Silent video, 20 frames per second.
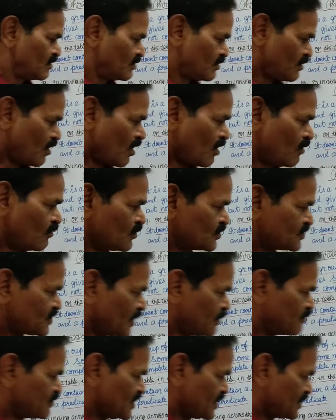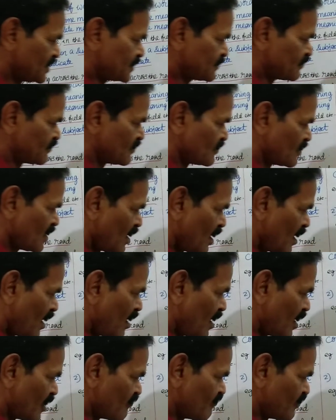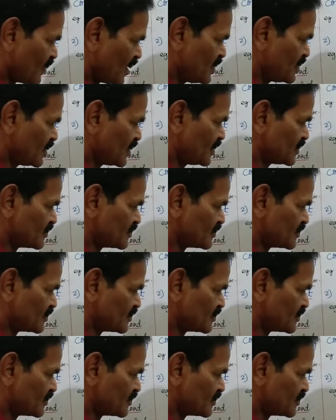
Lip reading: noun, subject, are flying